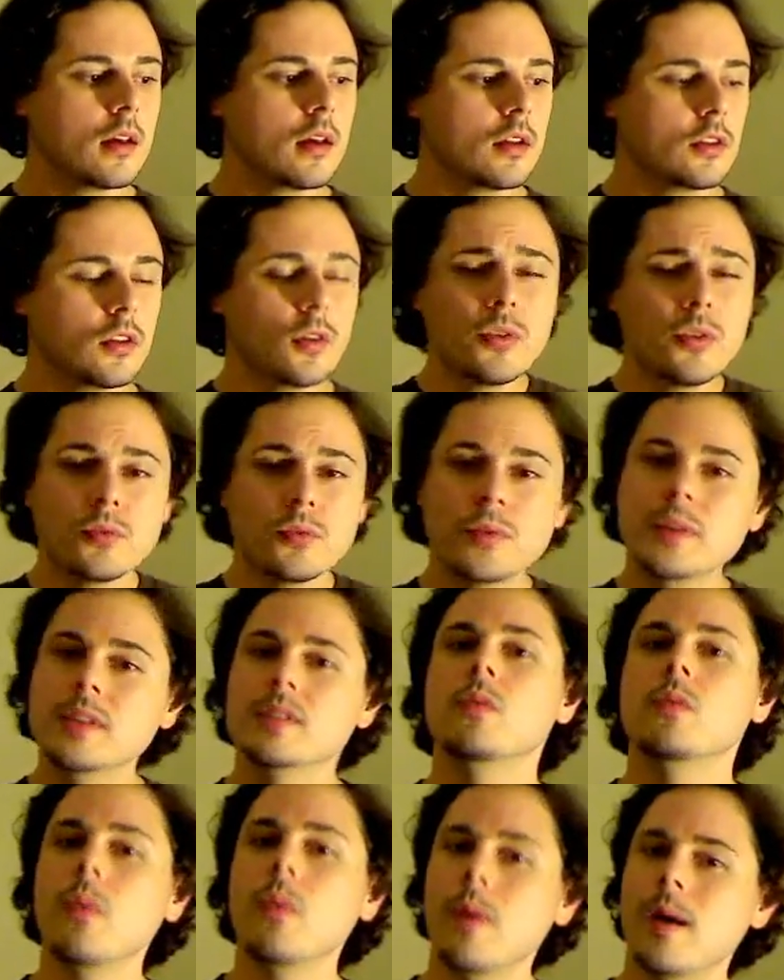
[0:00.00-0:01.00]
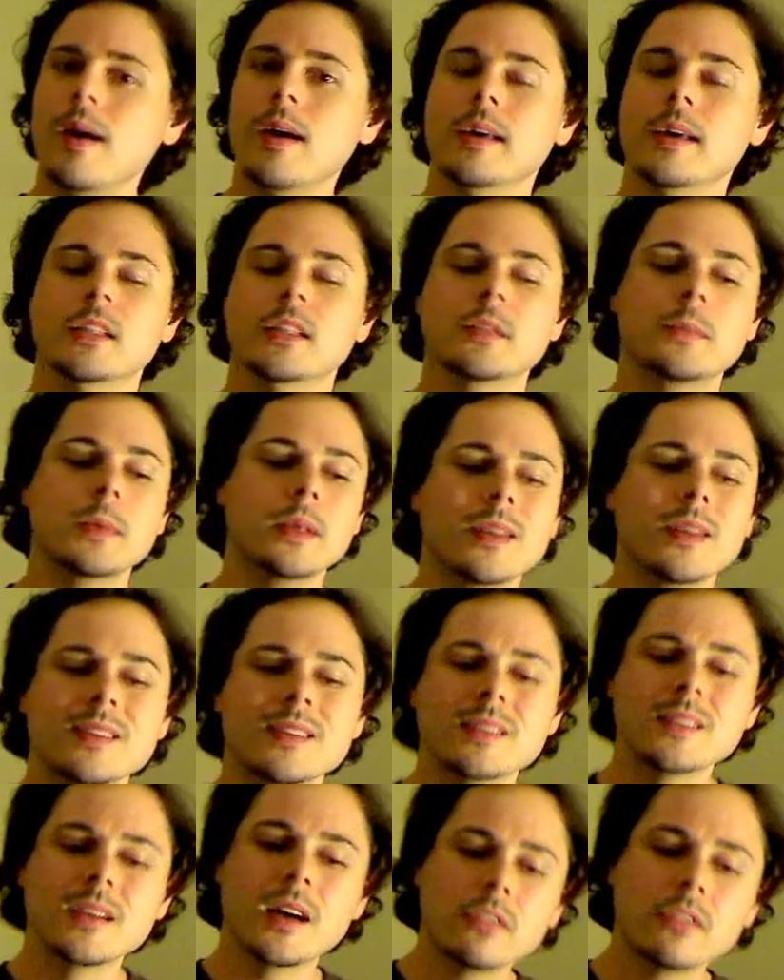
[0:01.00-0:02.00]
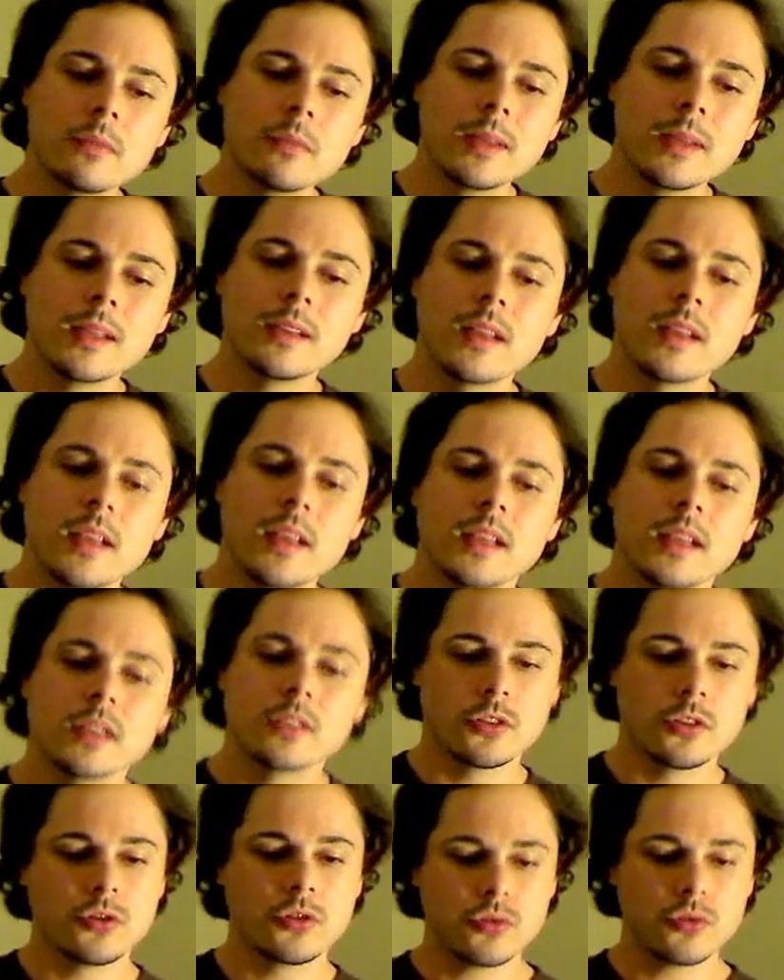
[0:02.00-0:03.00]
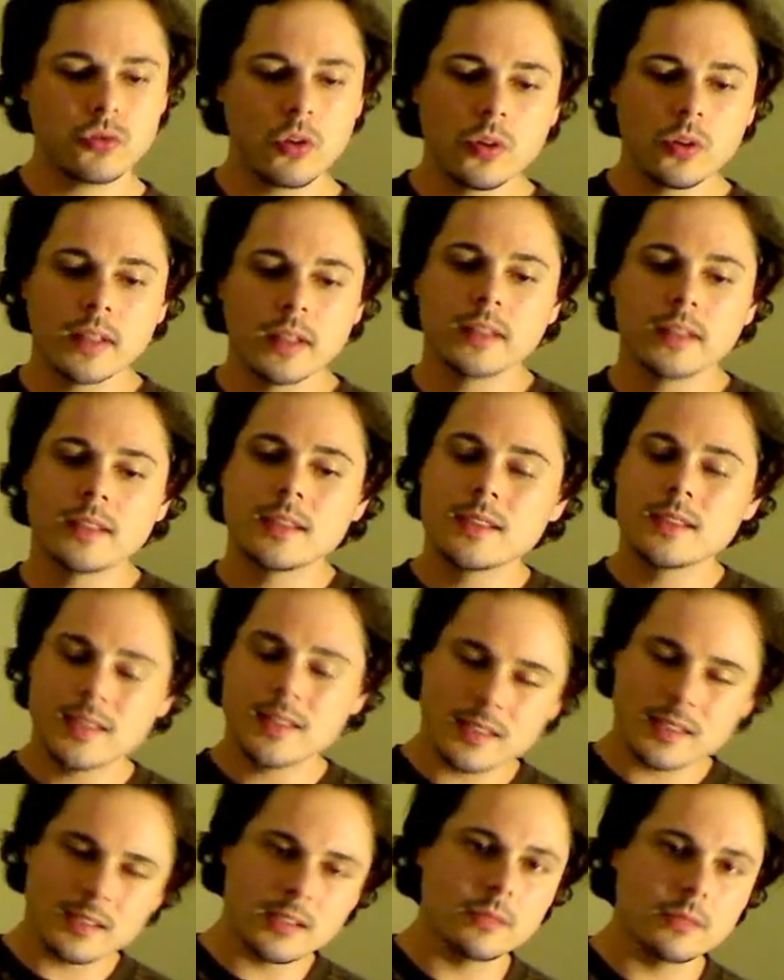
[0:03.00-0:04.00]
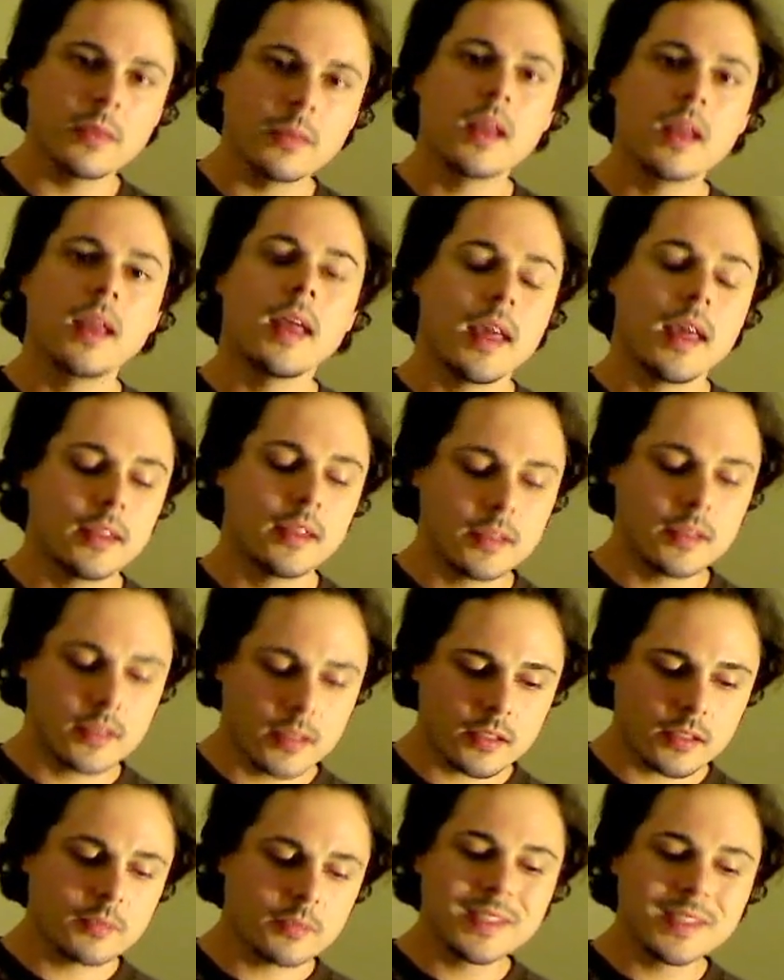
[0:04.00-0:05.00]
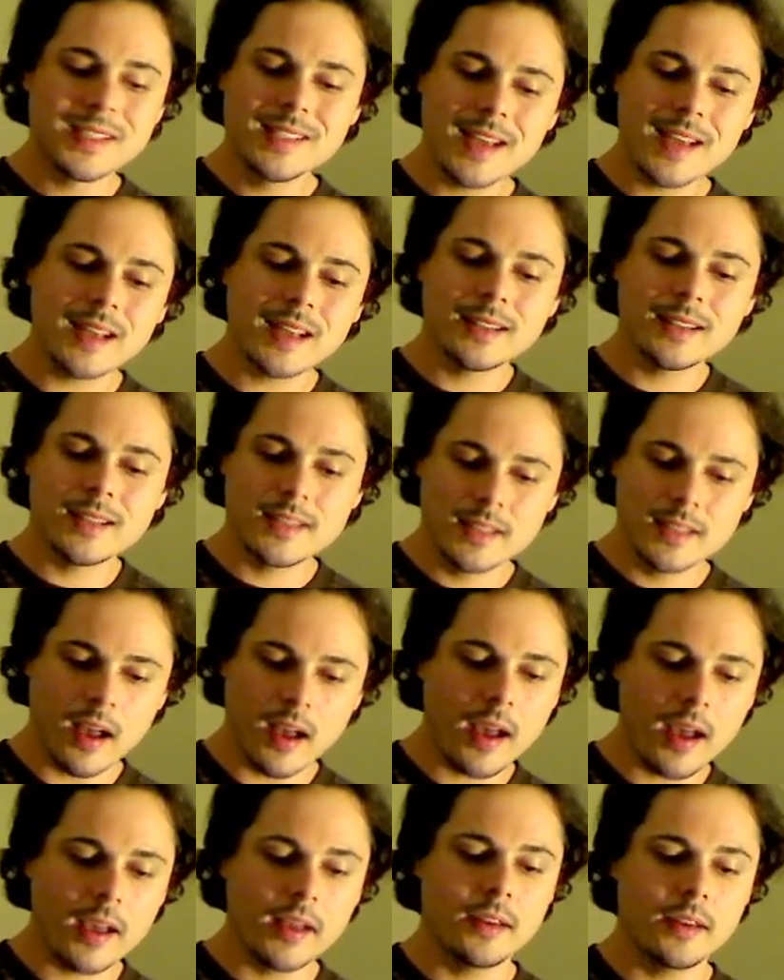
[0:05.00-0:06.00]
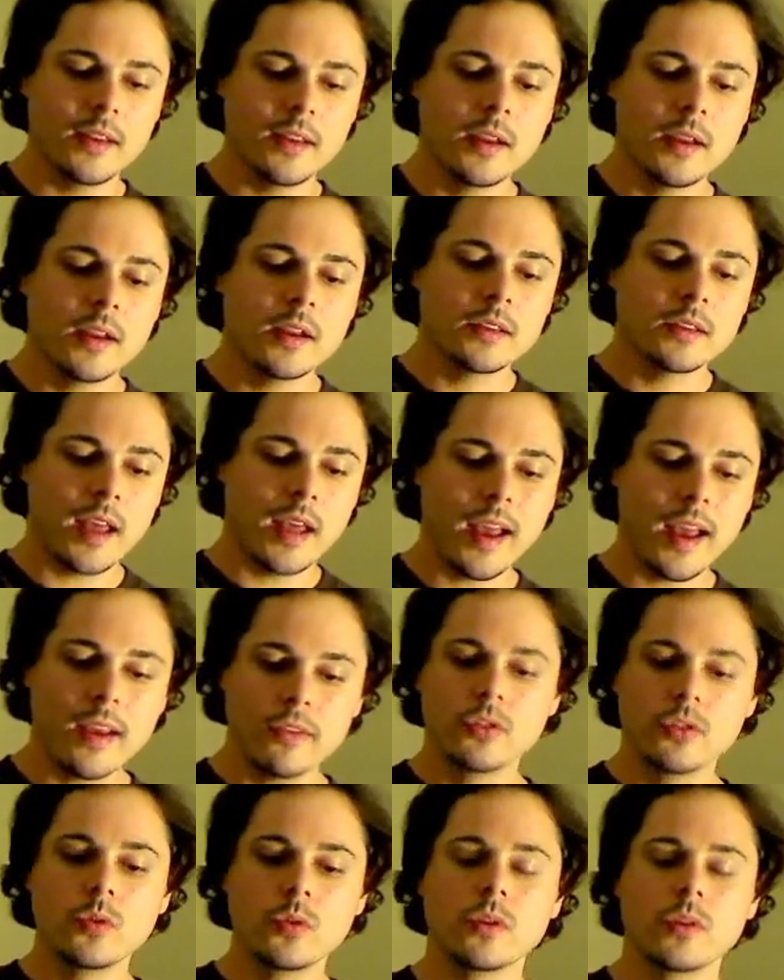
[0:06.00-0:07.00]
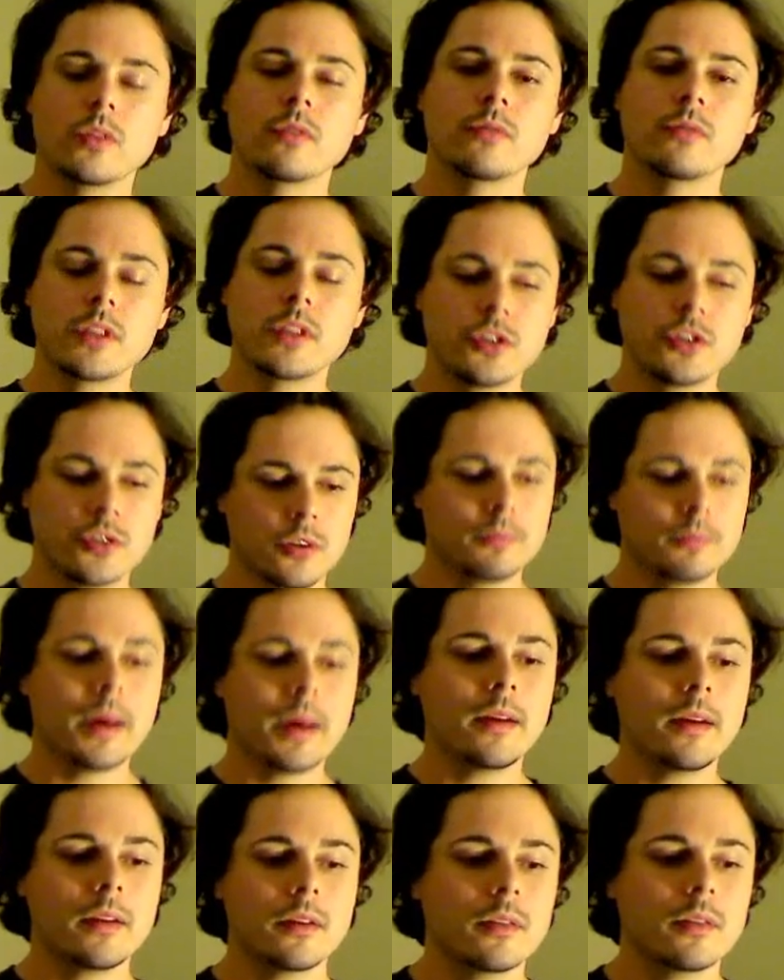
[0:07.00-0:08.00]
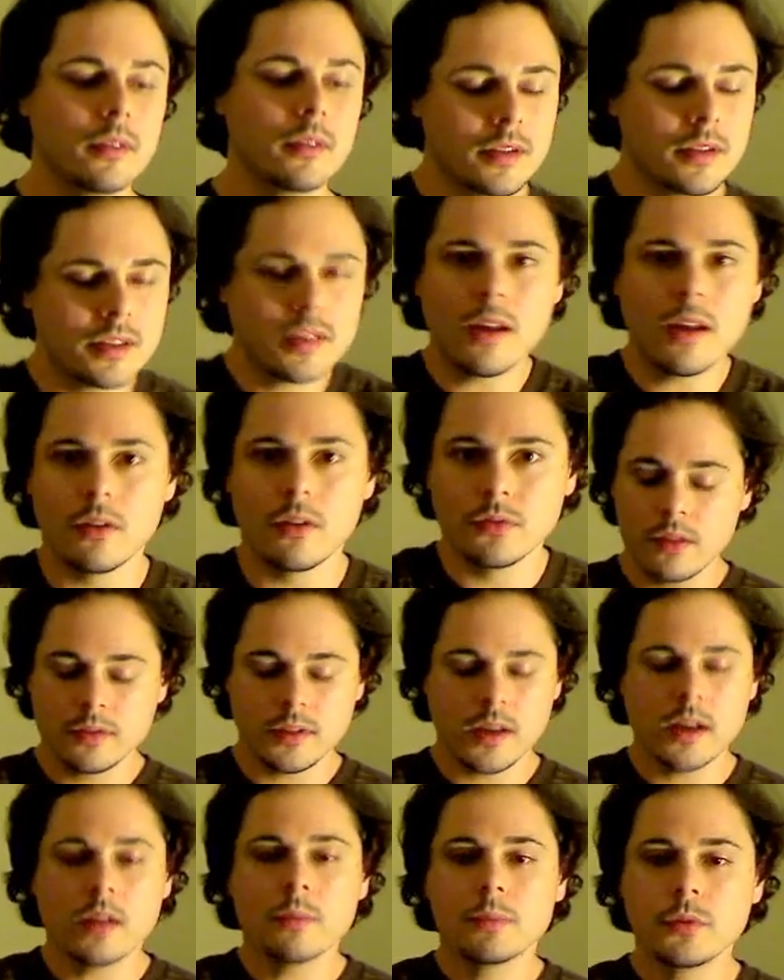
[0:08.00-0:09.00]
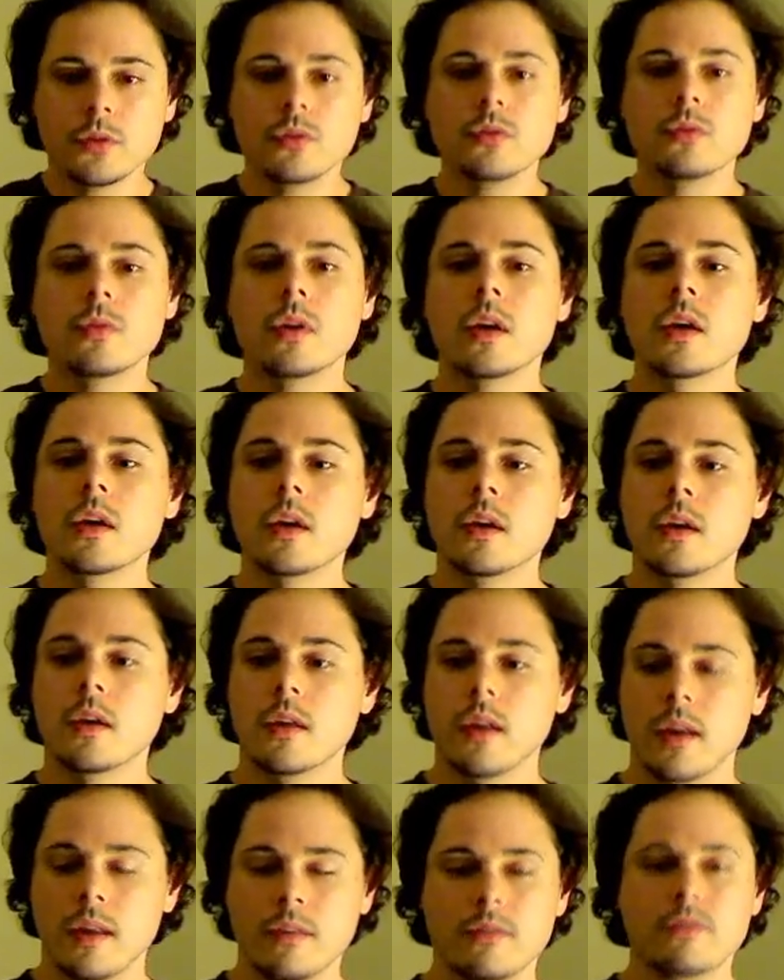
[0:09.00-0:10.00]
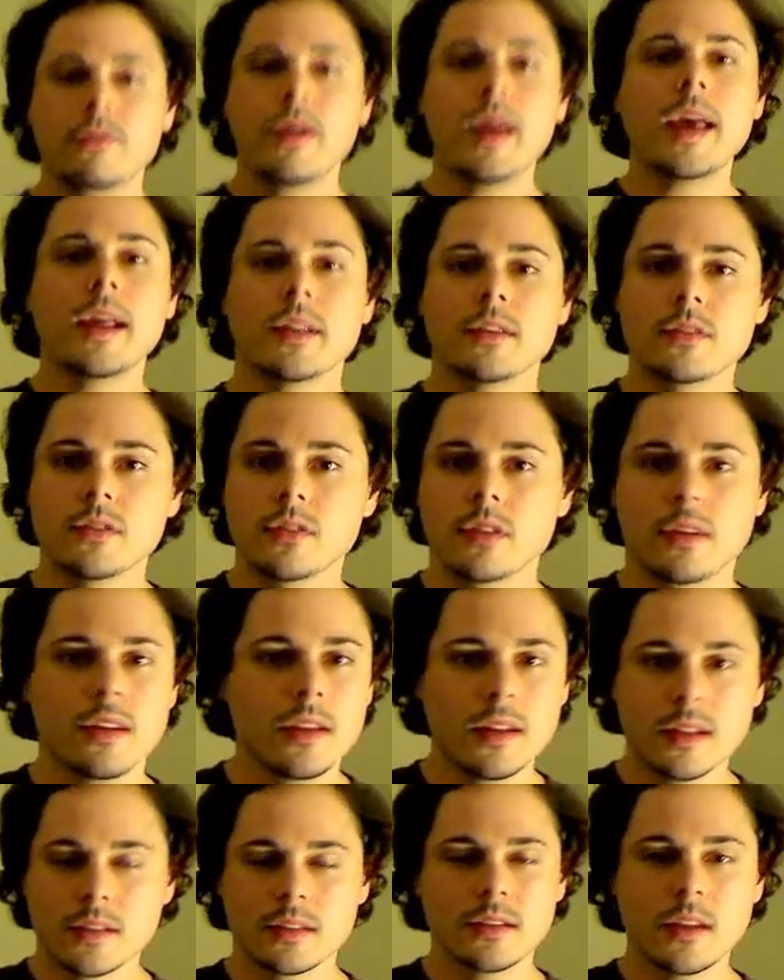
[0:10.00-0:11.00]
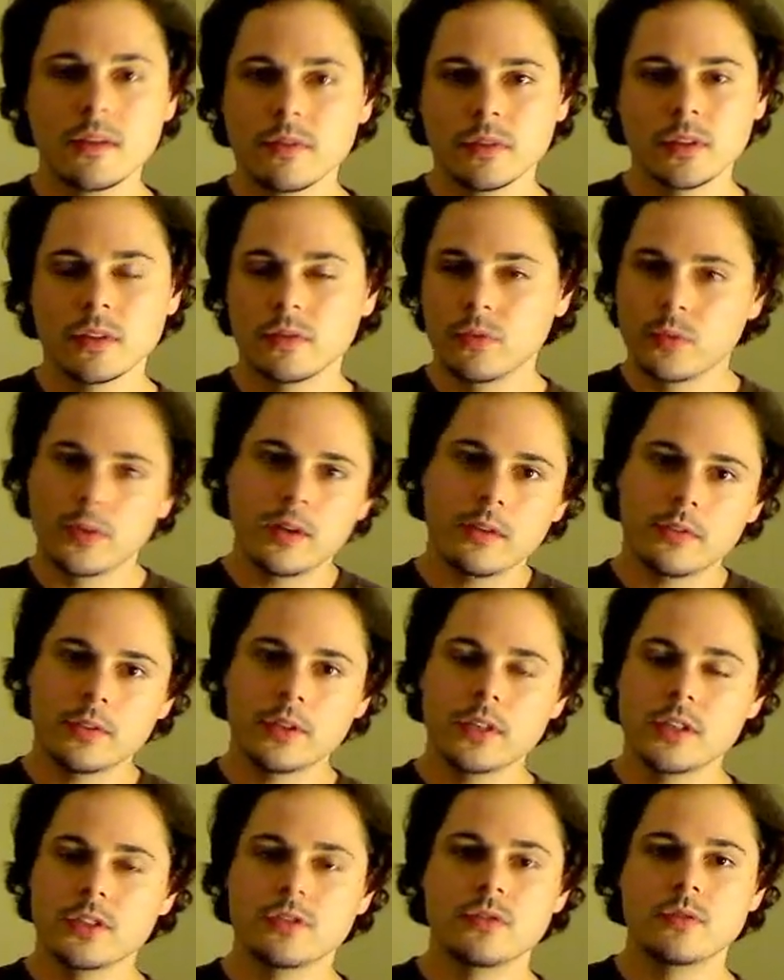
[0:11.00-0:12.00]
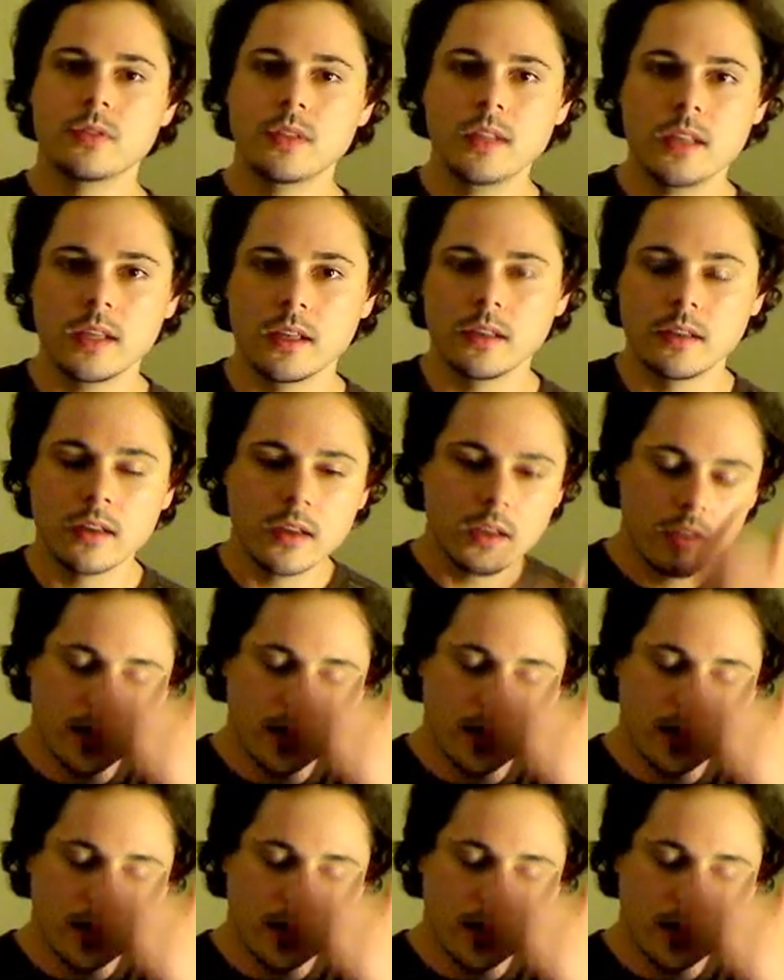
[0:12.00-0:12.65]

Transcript: know the reason why. It's because government is controlling the system, and the system is not designed to have you reach your better self, to help you advance to the next level of whatever it is you need.